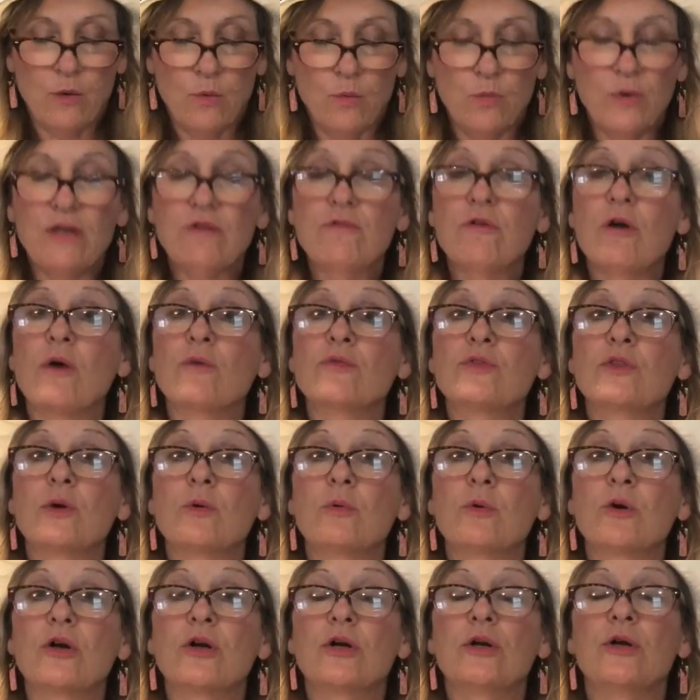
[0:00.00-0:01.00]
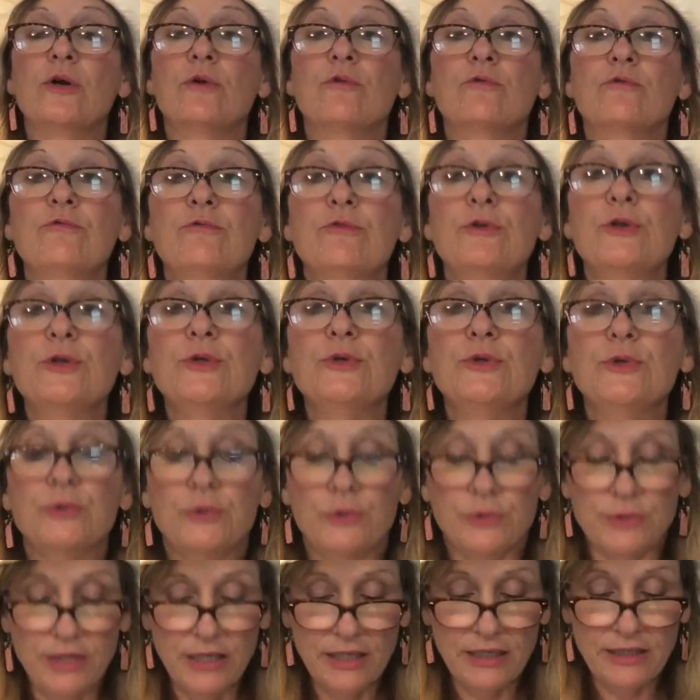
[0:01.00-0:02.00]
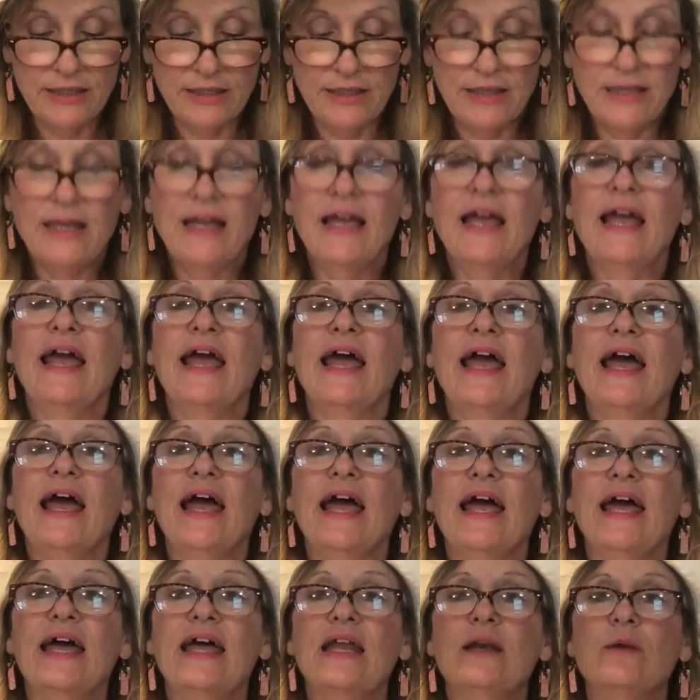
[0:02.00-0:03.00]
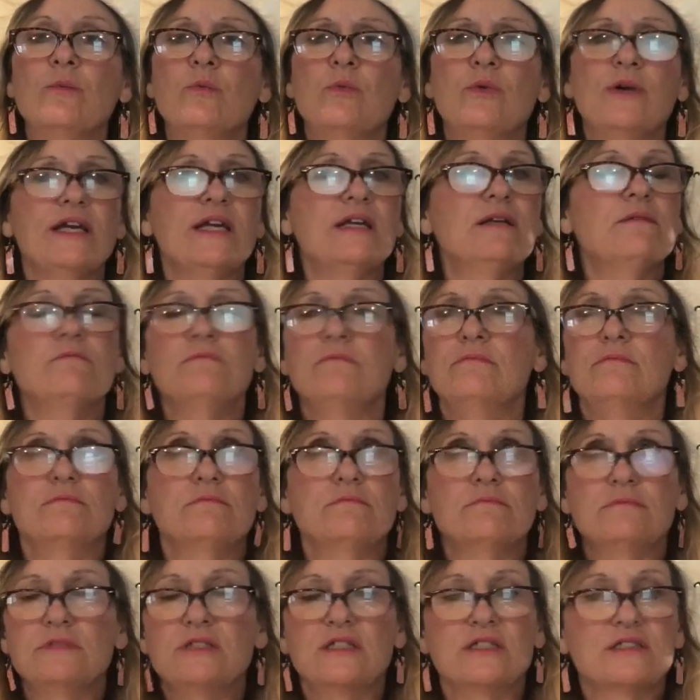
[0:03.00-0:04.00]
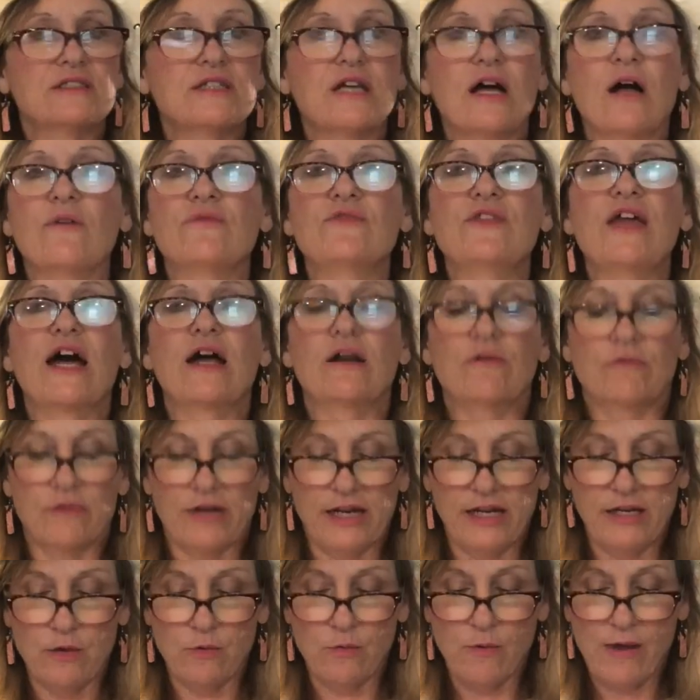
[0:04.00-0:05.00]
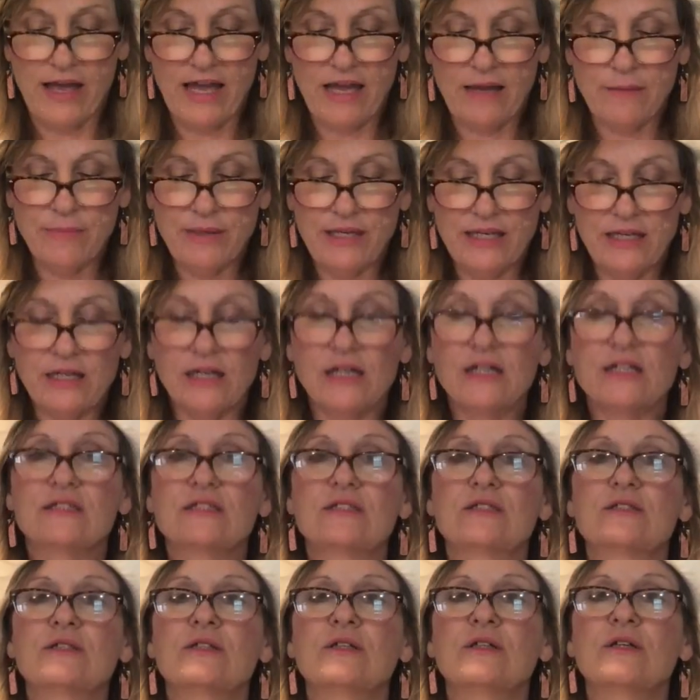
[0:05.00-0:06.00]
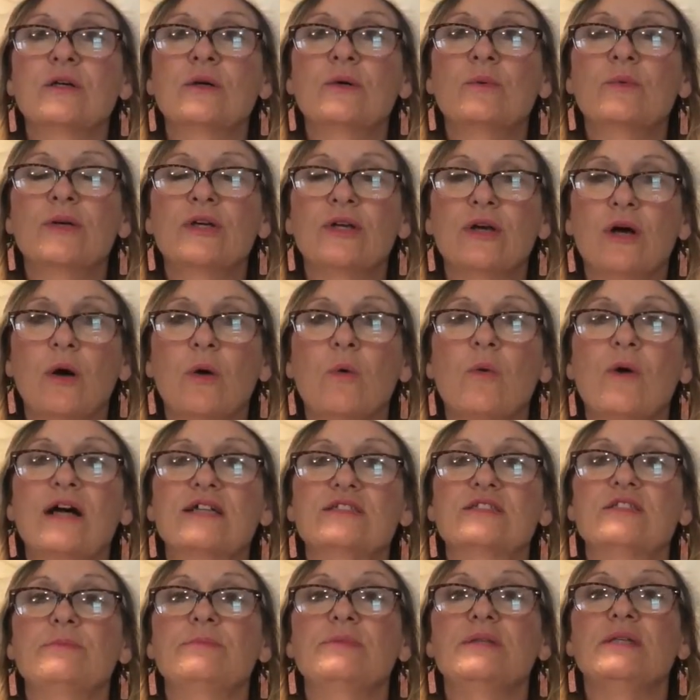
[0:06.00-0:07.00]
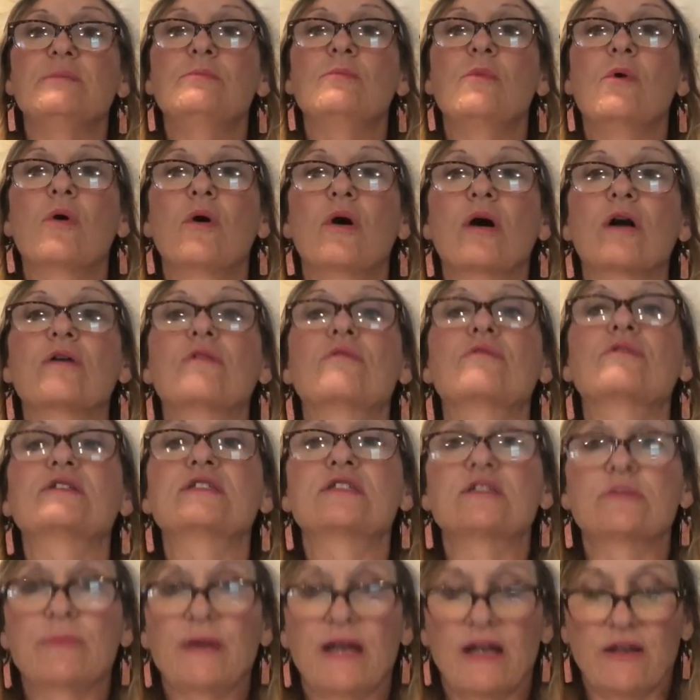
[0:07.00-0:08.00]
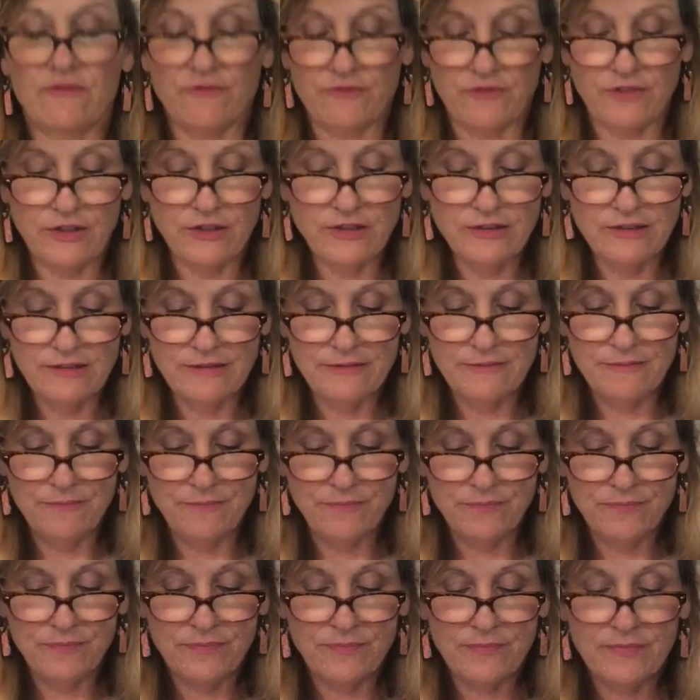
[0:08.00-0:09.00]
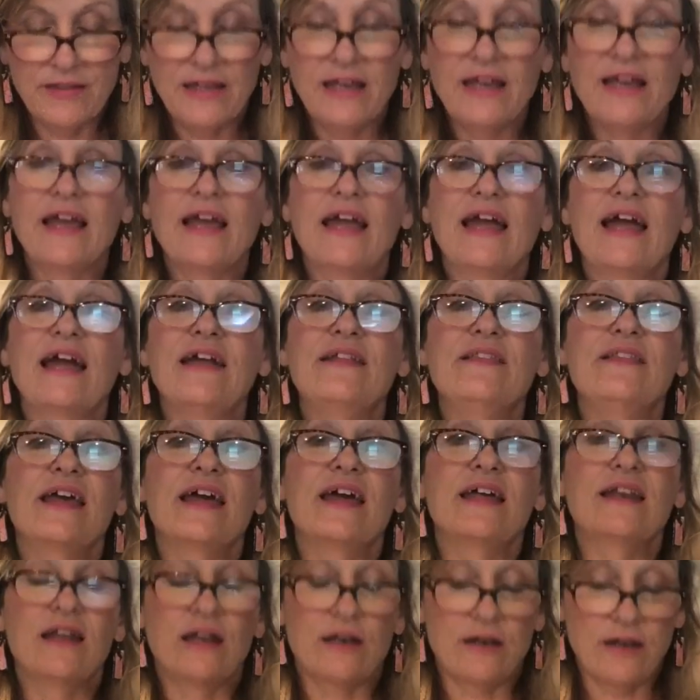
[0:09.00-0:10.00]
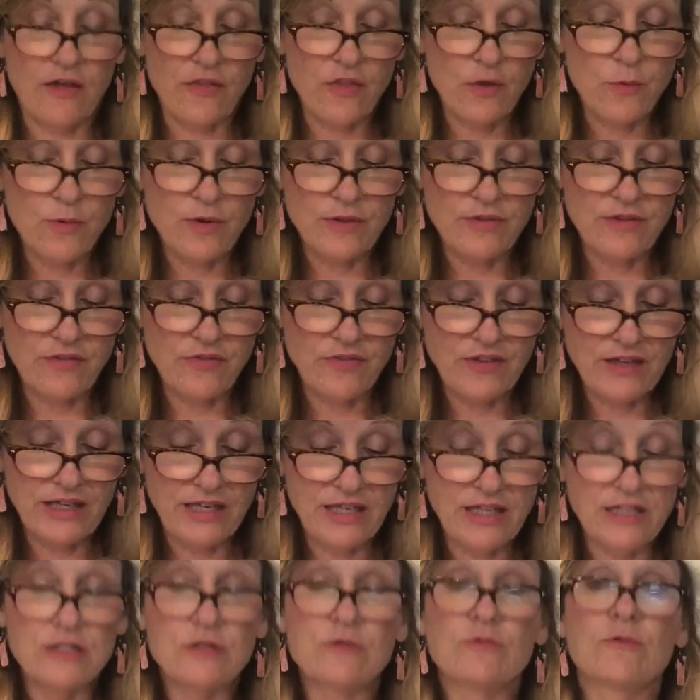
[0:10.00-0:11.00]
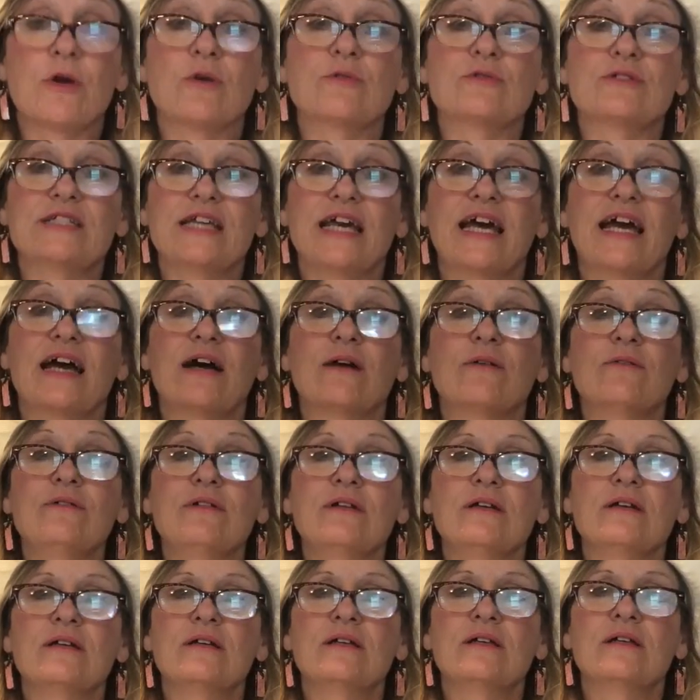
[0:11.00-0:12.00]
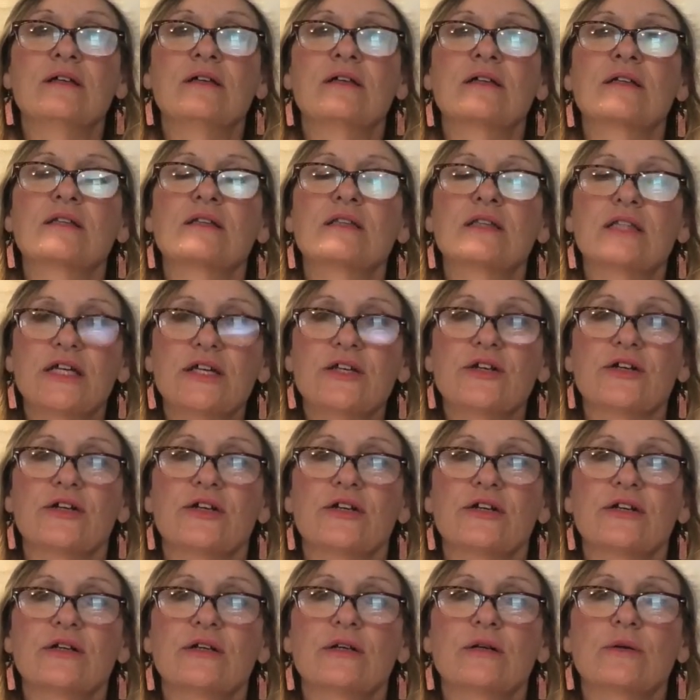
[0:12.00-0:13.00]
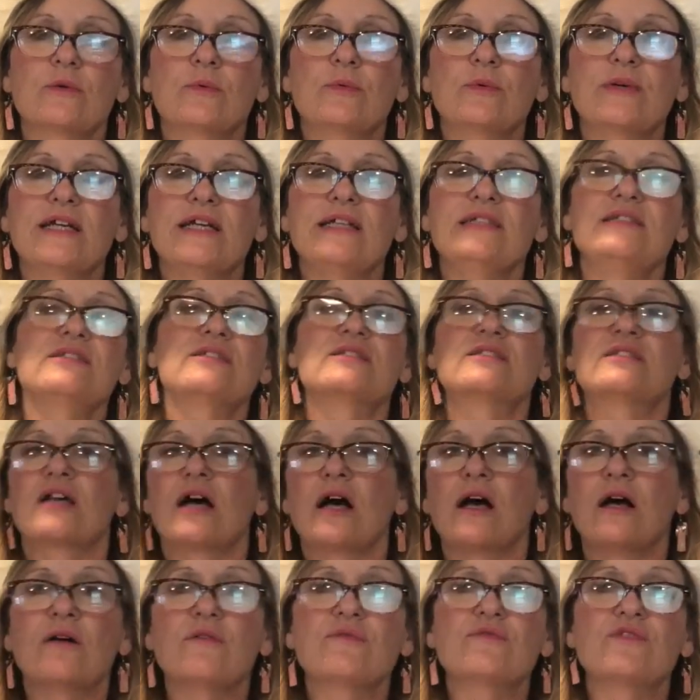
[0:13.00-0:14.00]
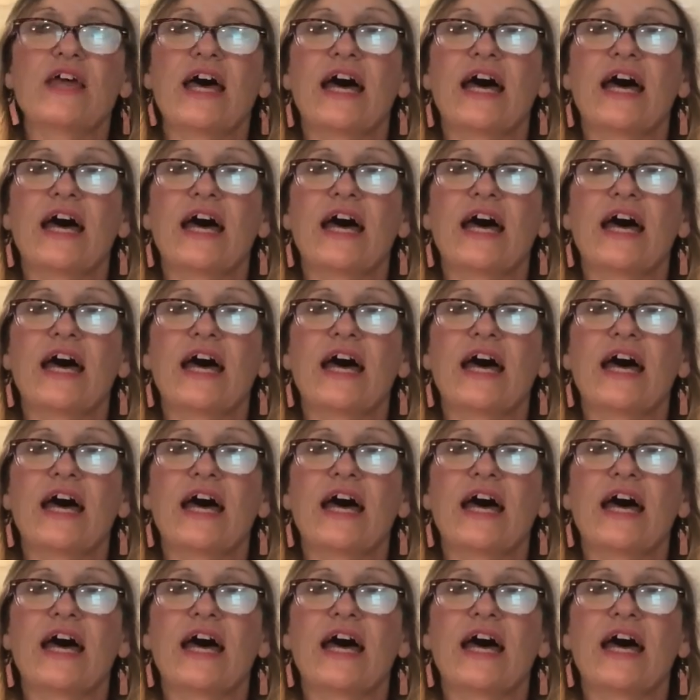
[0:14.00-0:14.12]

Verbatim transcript: We wrote the word rude and we dissolved that right away because we all want to be more respectful. And then another one that the kids wrote down, litter. We dissolved